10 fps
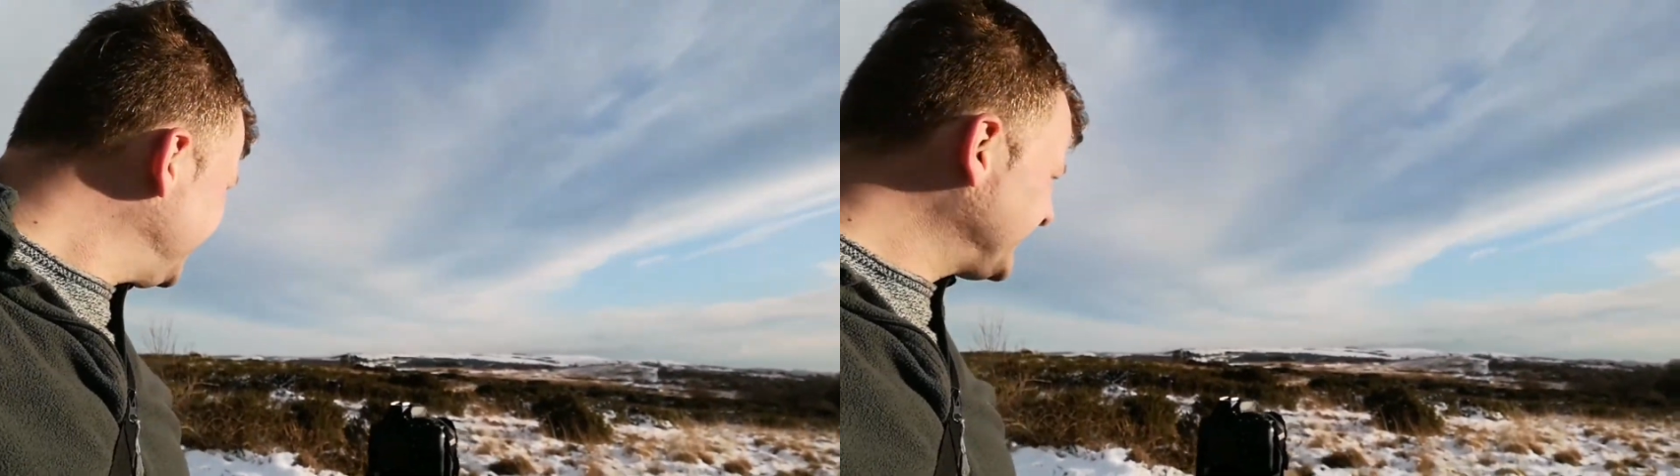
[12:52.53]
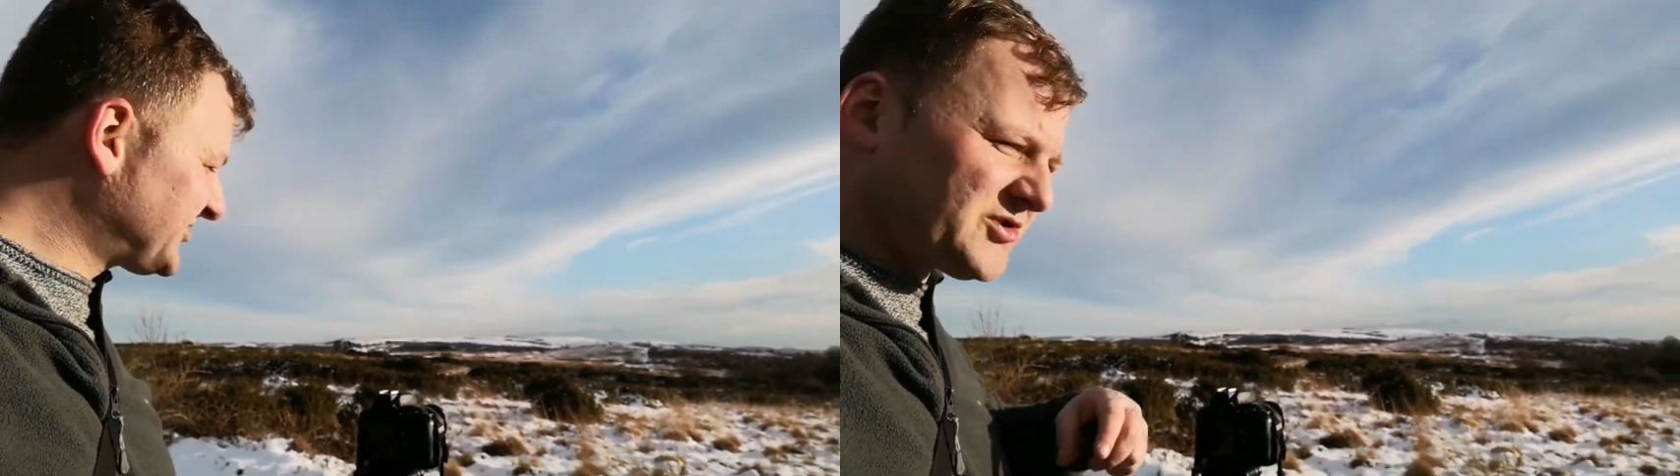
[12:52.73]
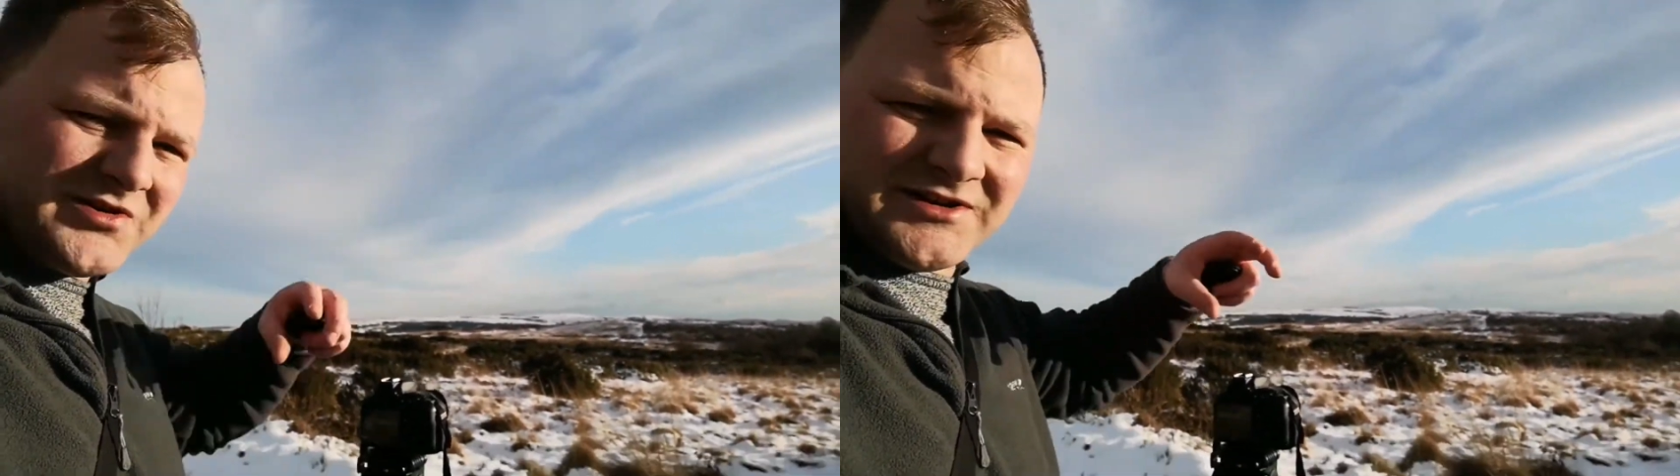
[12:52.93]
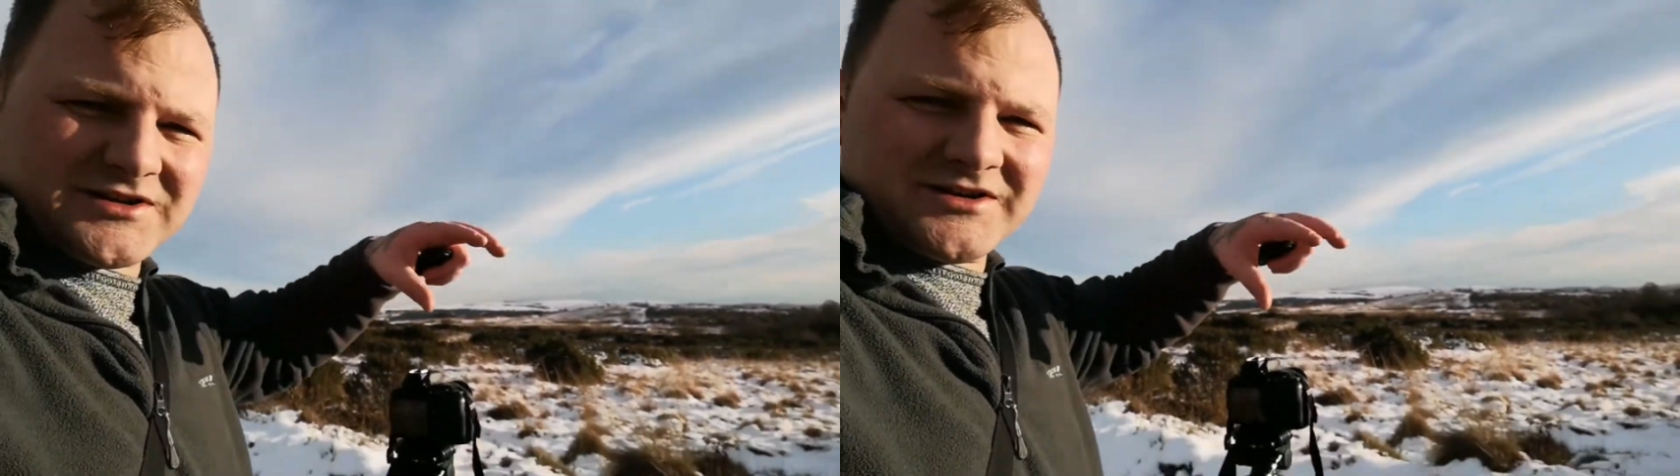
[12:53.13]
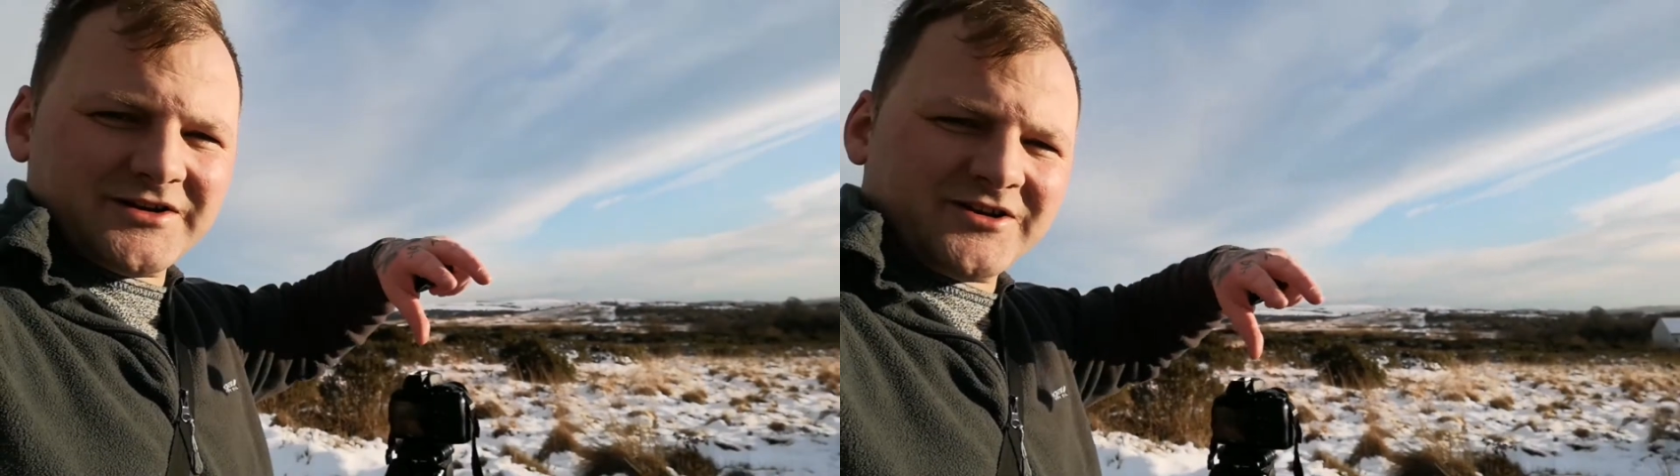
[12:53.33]
it's
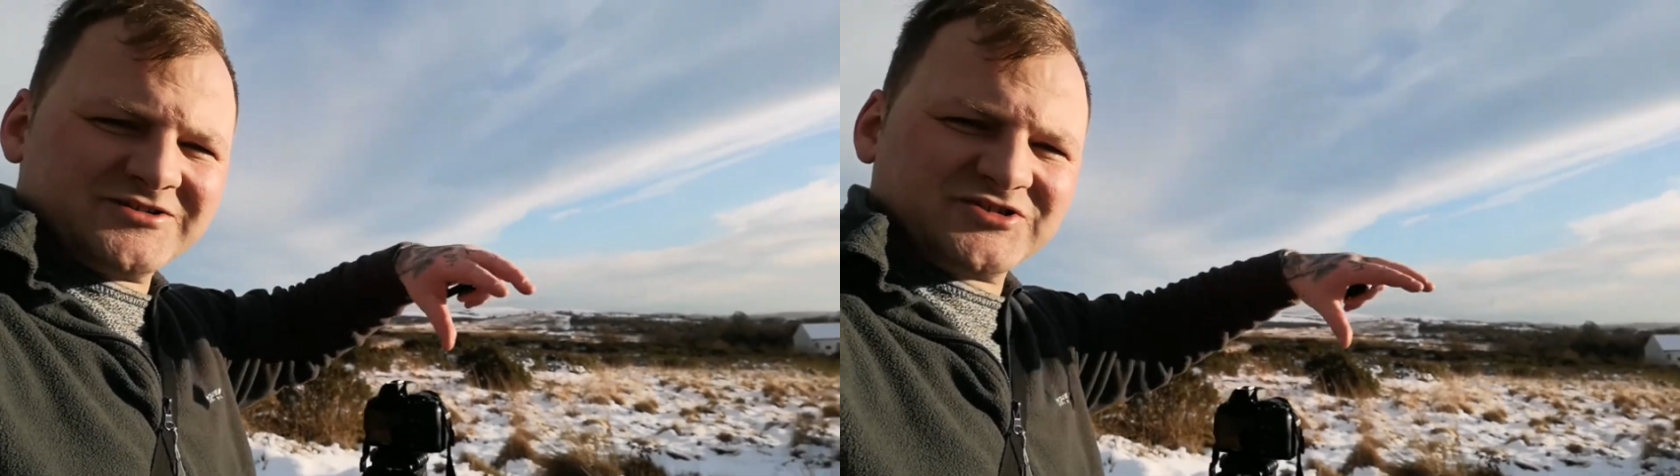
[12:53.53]
creating a nice